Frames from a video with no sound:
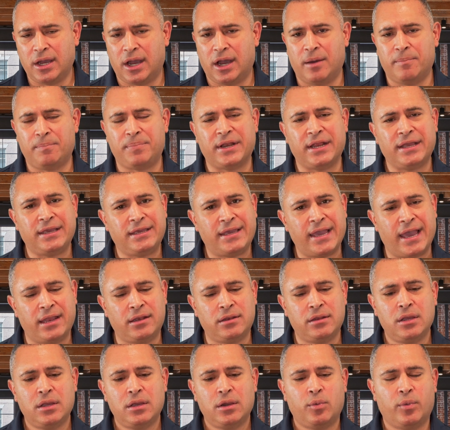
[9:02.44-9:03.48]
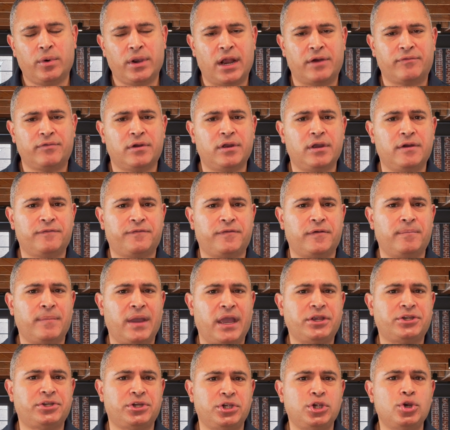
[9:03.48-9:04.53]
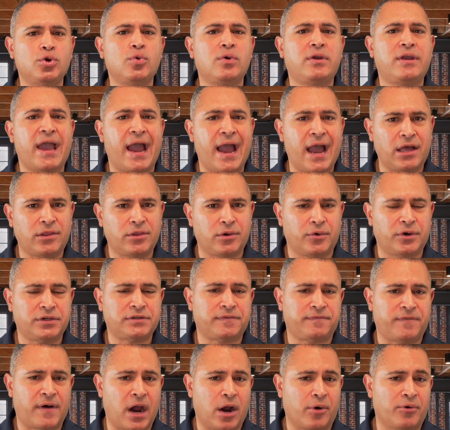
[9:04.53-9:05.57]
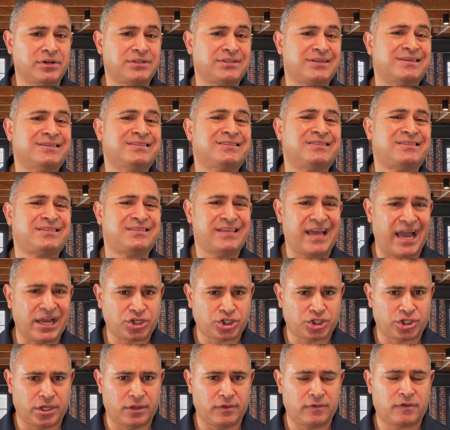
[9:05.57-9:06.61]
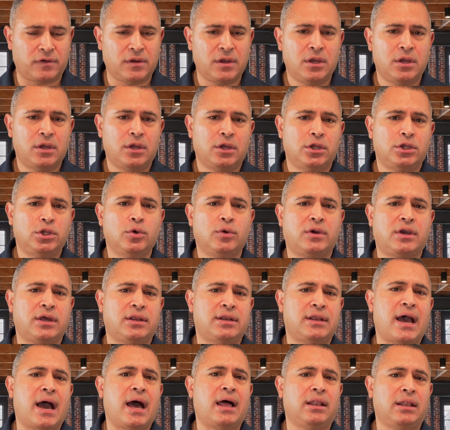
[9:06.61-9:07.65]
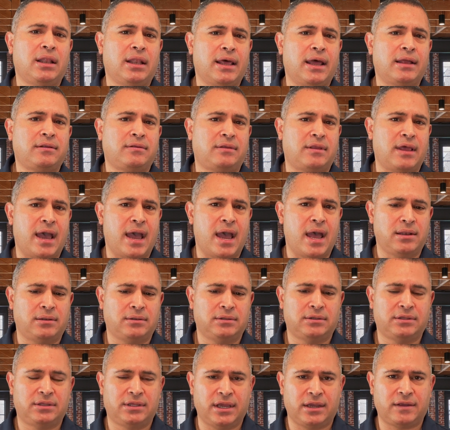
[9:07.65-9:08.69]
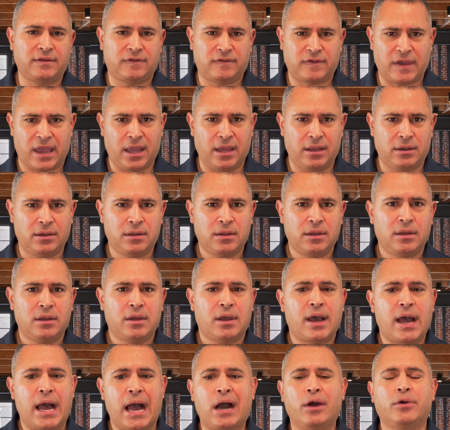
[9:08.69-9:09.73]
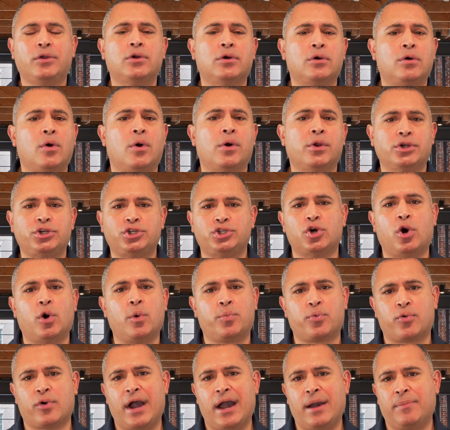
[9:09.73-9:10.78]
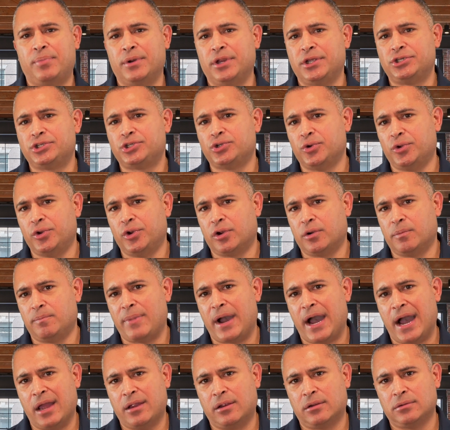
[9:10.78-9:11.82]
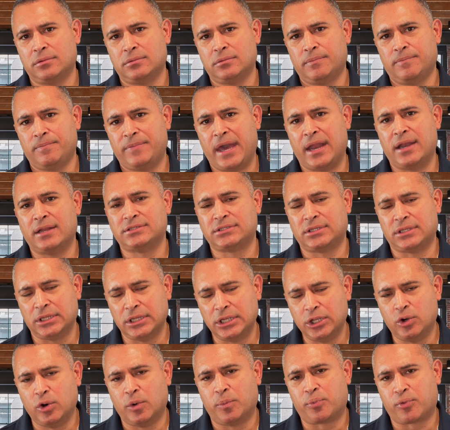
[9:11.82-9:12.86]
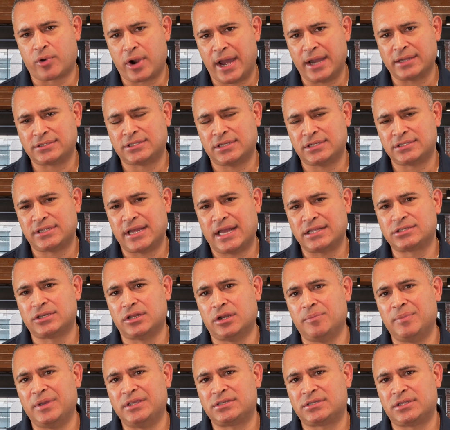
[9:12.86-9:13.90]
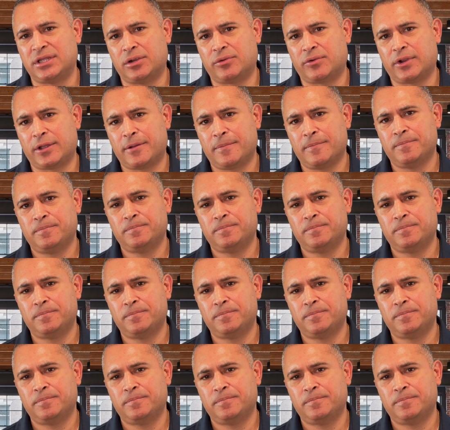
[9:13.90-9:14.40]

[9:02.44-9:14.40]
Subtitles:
But again, whatever information you gather as far as concessions, you cannot let that dictate how you're going to show properties to your buyer. That is a legal process that's going to be steering.